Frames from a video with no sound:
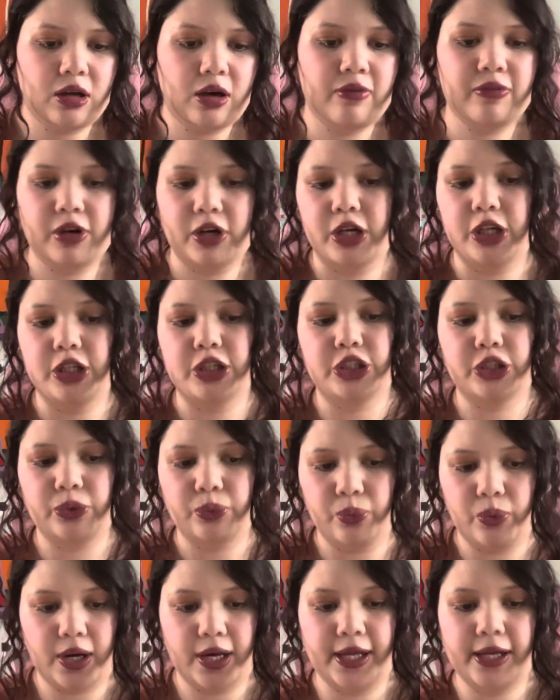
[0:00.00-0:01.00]
variation
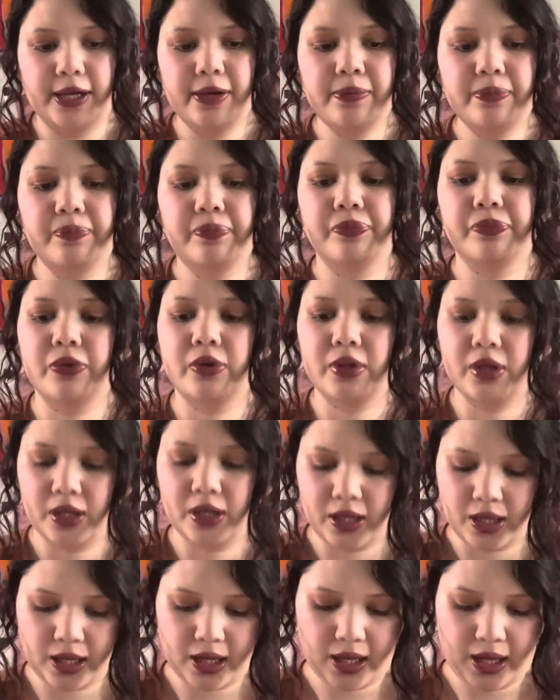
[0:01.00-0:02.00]
1.
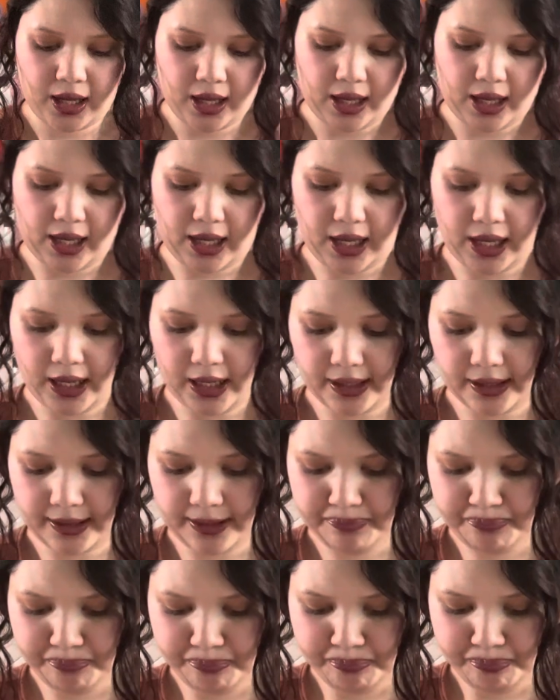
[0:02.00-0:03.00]
And
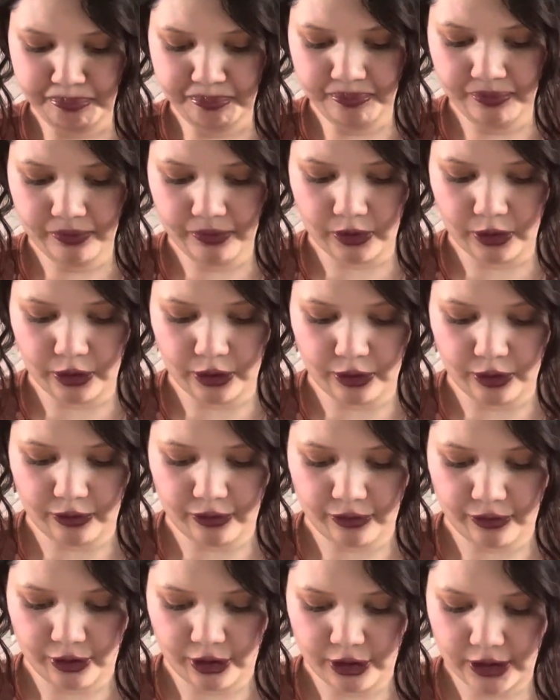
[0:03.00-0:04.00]
the
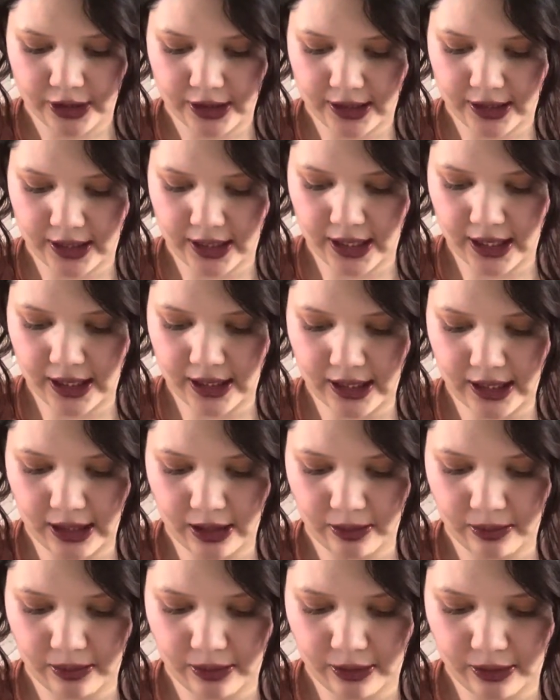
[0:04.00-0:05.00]
first thing that
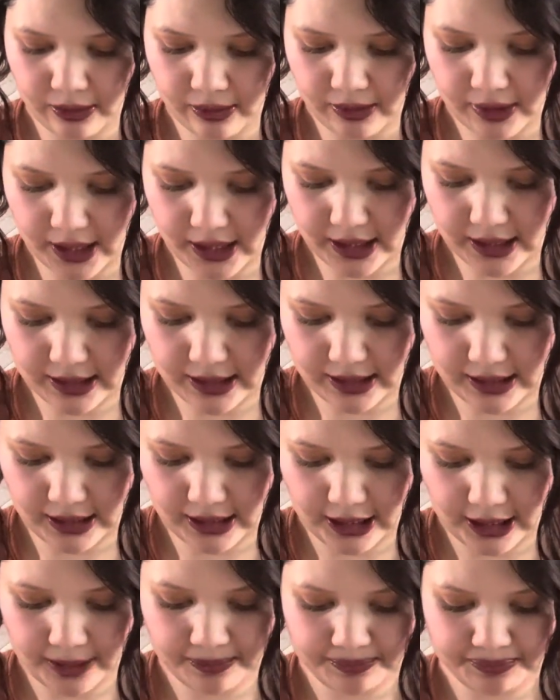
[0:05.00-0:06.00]
I
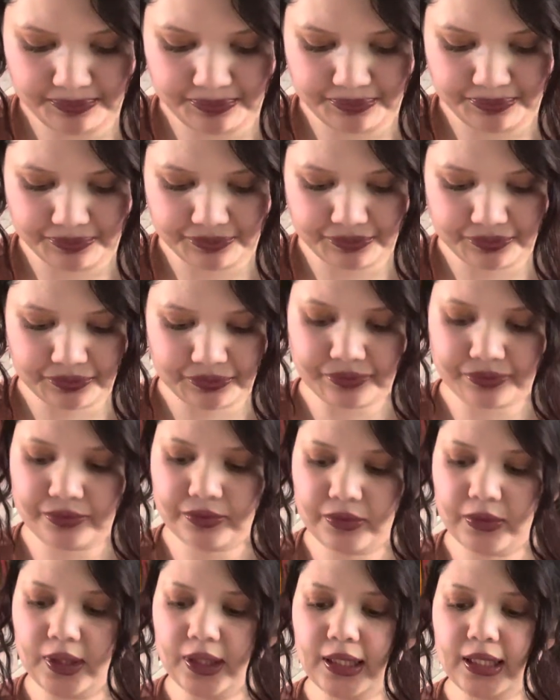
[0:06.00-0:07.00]
see
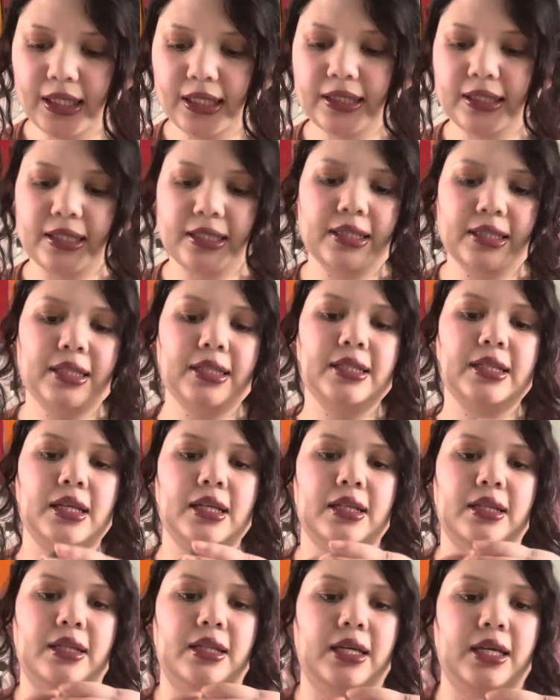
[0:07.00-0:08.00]
is this is
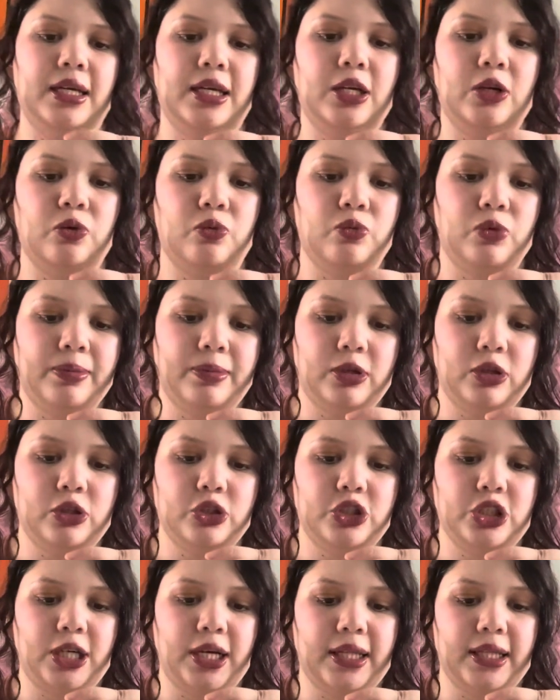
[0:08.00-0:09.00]
the Rimmel
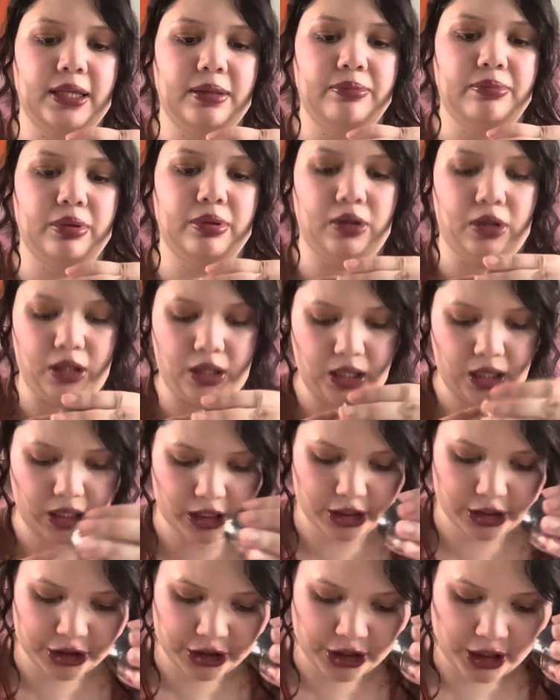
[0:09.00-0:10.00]
Jelly
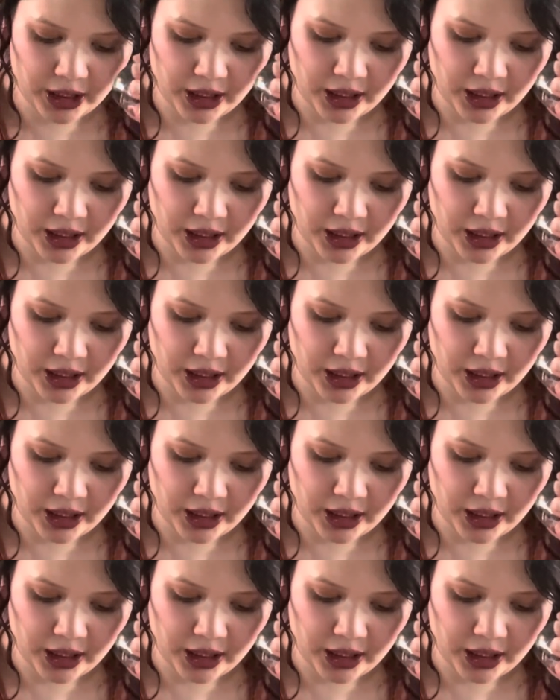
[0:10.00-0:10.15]
Blush.